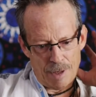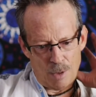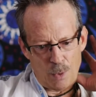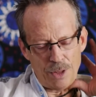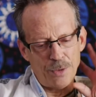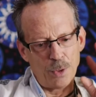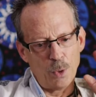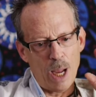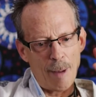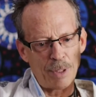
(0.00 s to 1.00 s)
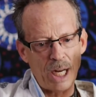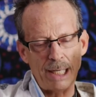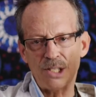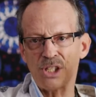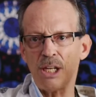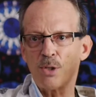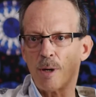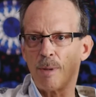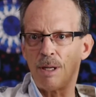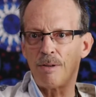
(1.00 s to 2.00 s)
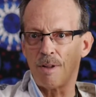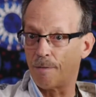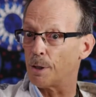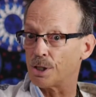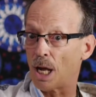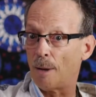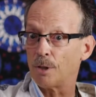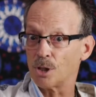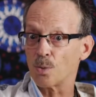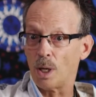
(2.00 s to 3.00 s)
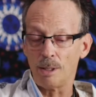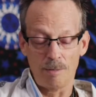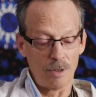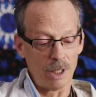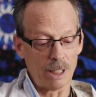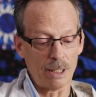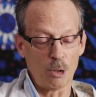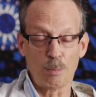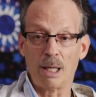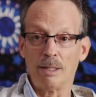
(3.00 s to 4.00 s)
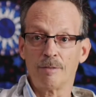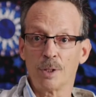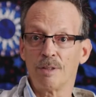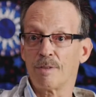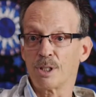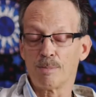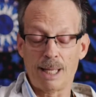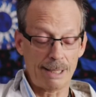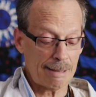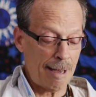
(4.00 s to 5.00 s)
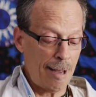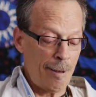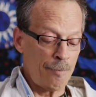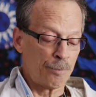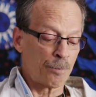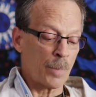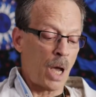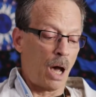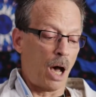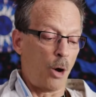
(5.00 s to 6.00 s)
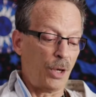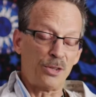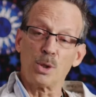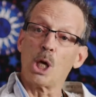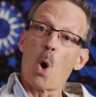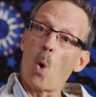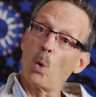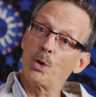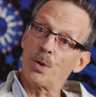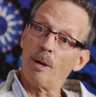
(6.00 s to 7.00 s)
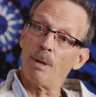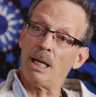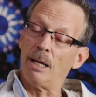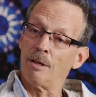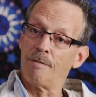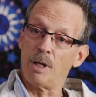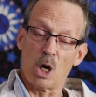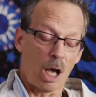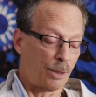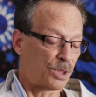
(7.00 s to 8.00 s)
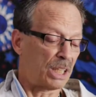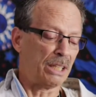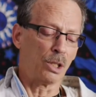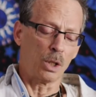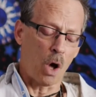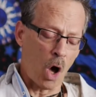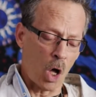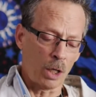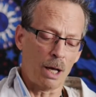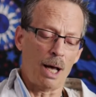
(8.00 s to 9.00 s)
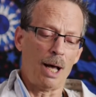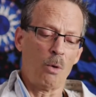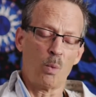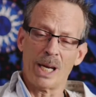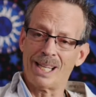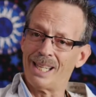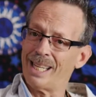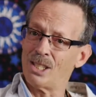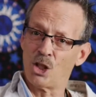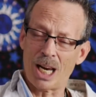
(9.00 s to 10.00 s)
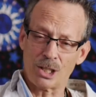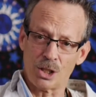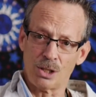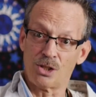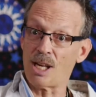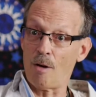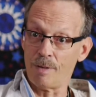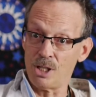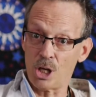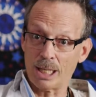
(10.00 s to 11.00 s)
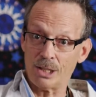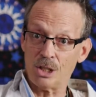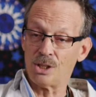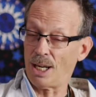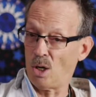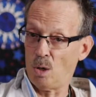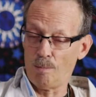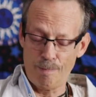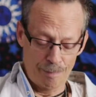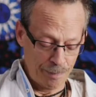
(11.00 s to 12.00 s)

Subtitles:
went through hepatitis C treatment the first time, which is what killed my liver in the first place. Went through the old treatment, interferon. It was a year-long, weekly injections, self-injections at home.